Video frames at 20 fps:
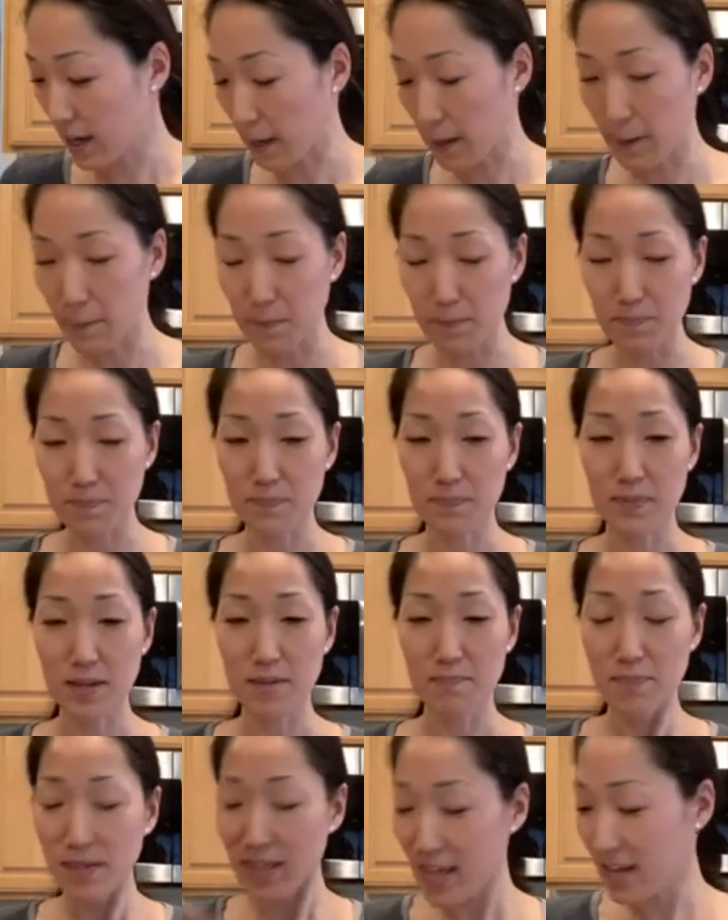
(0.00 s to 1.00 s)

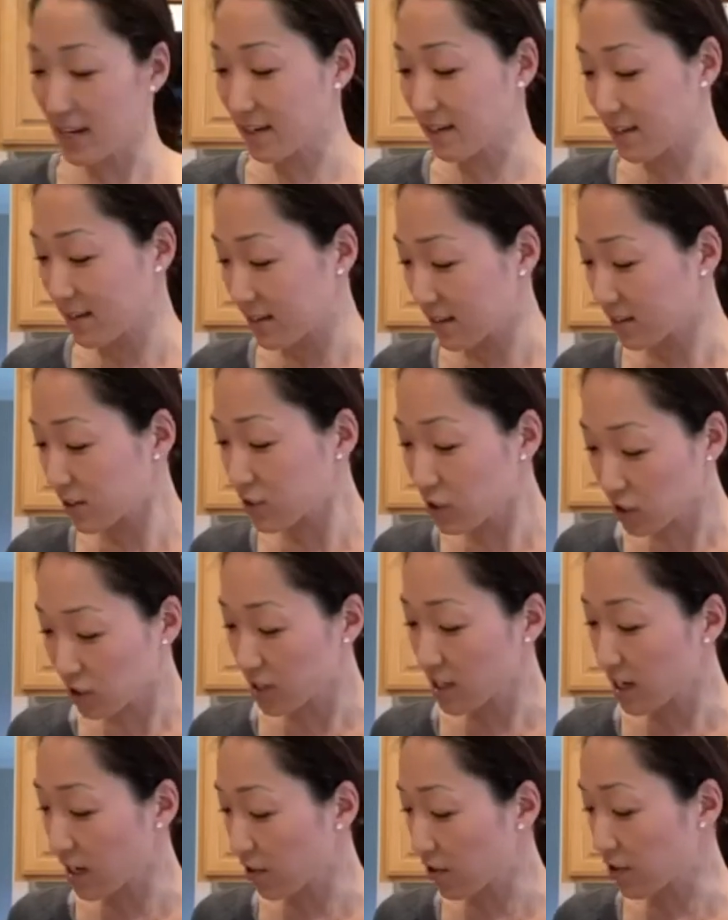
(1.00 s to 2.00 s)
But then
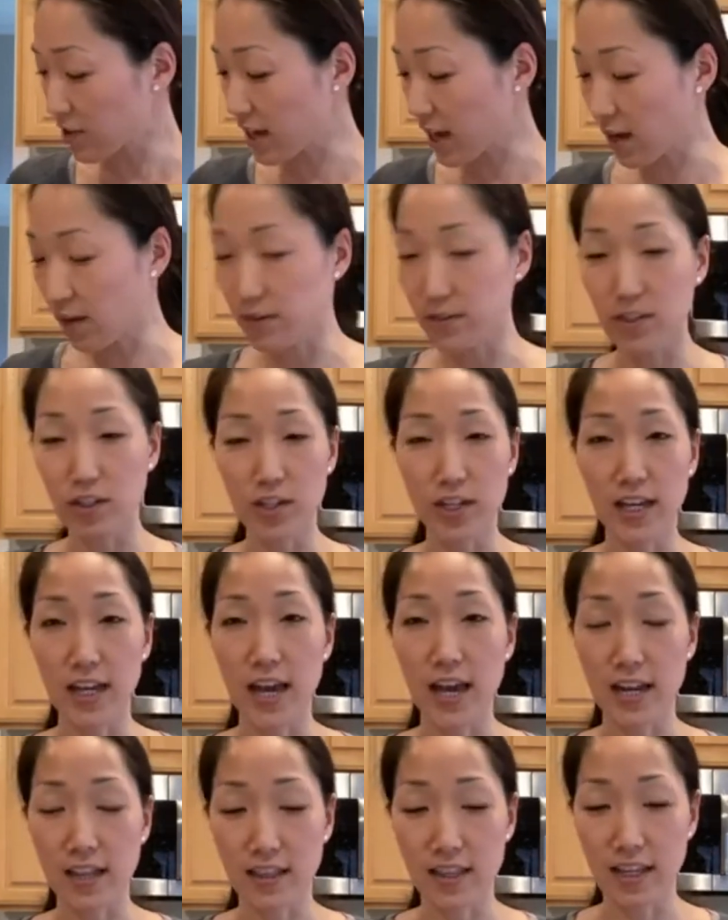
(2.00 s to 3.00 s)
just the other day I was
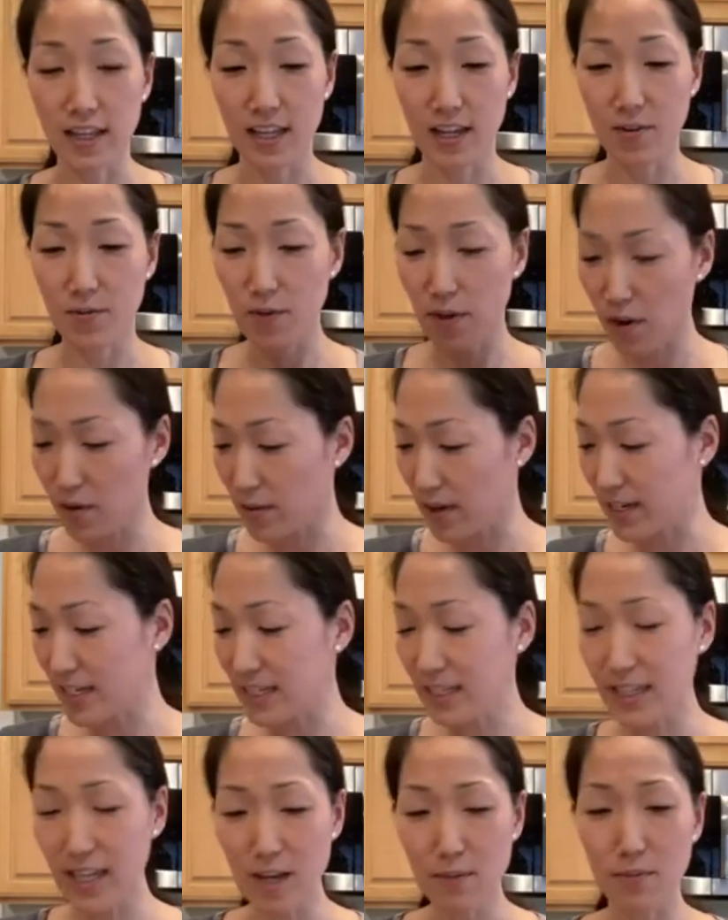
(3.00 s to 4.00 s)
looking at it thinking, oh, I
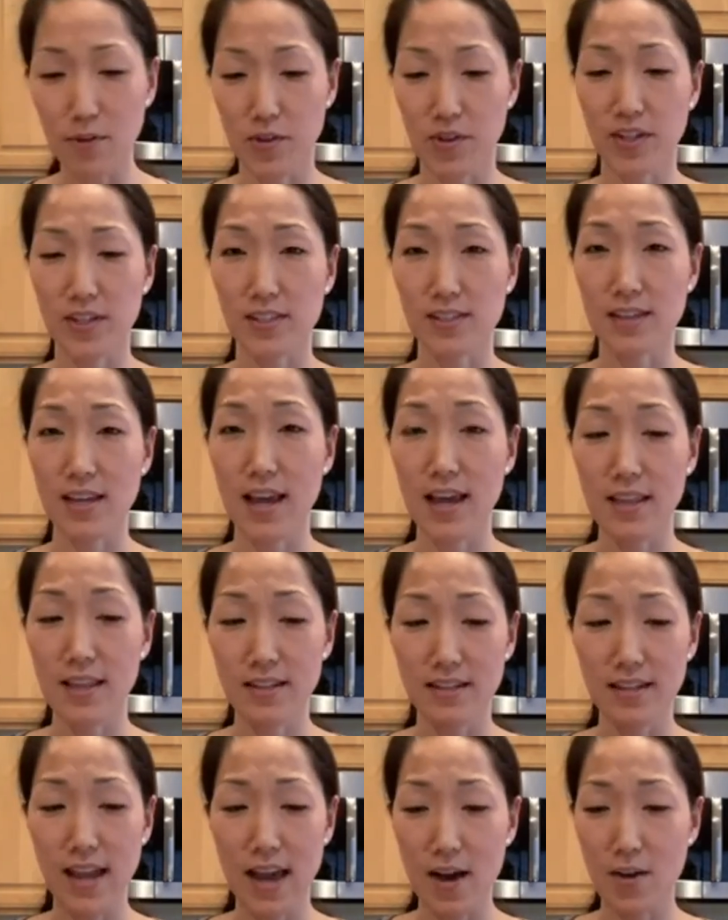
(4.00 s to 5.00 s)
didn't label this,
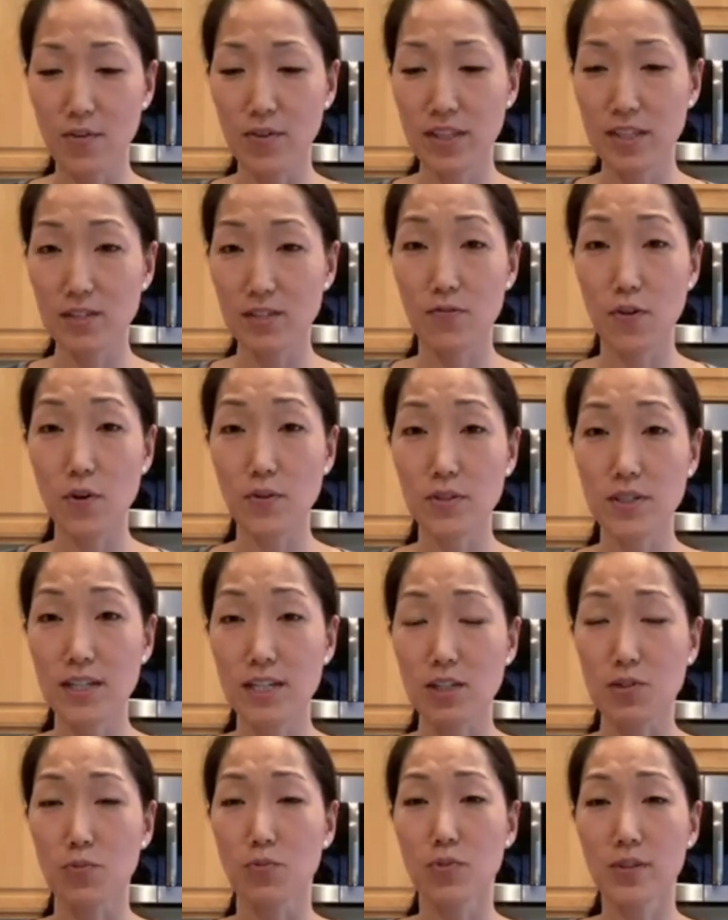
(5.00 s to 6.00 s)
and now it's
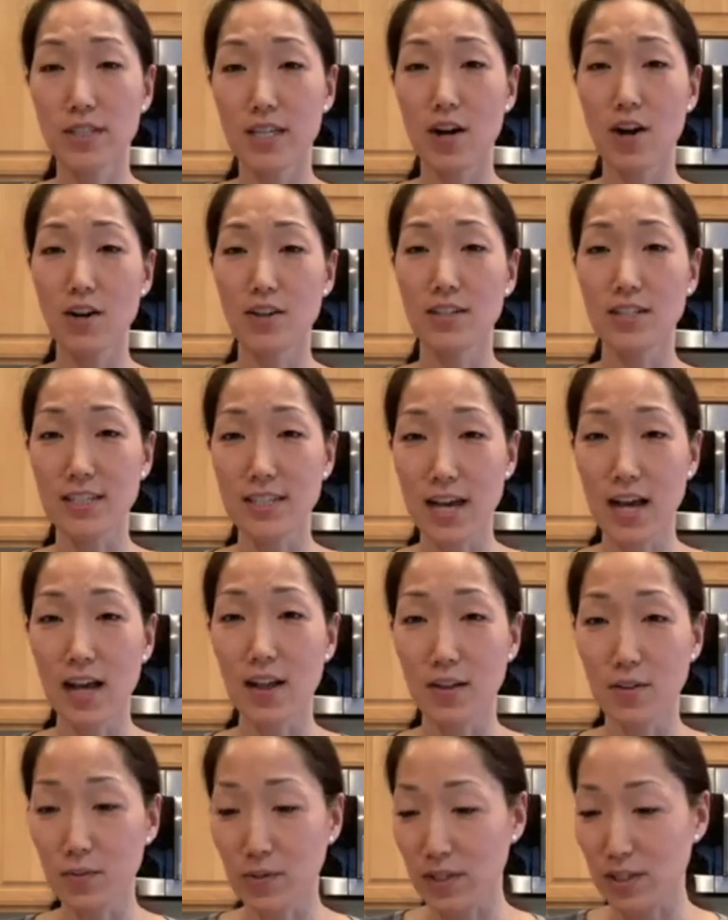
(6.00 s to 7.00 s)
frozen. It's really hard to
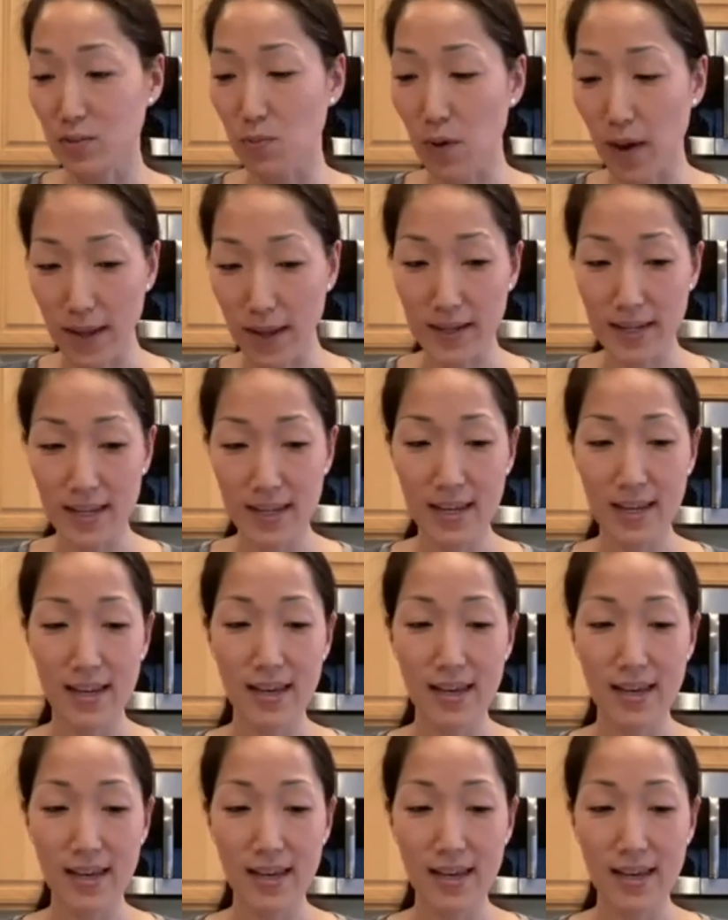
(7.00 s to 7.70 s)
tell what's what.